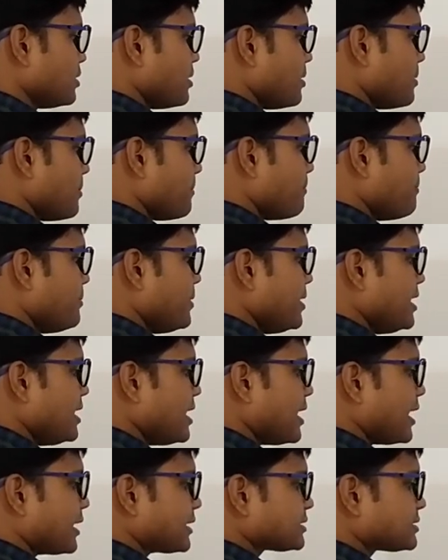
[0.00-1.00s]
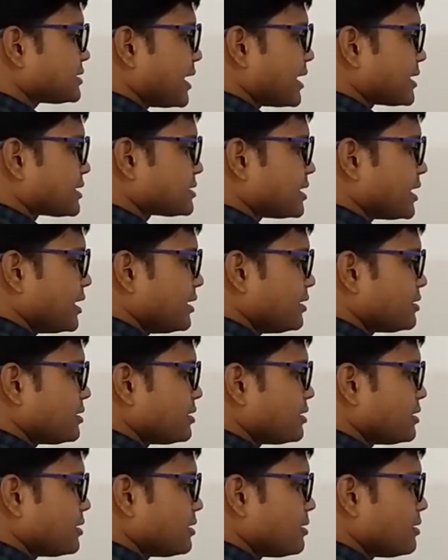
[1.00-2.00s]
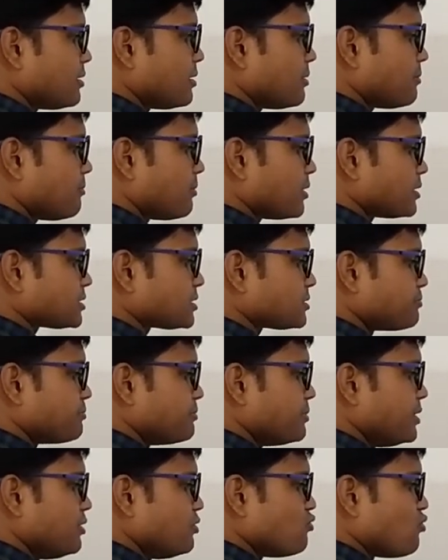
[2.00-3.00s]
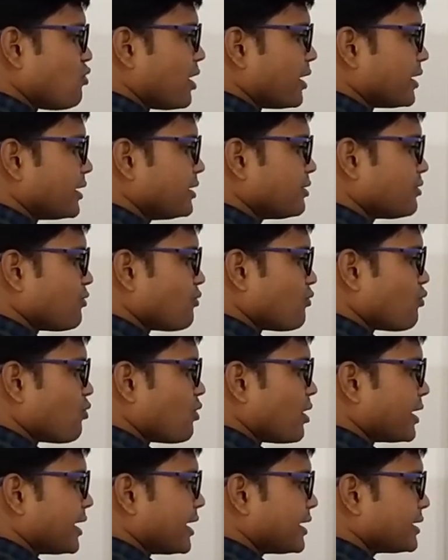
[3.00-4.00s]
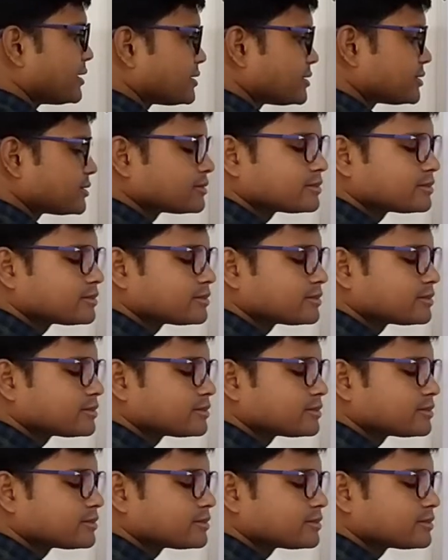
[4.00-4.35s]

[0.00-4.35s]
bx x hat plus by y hat.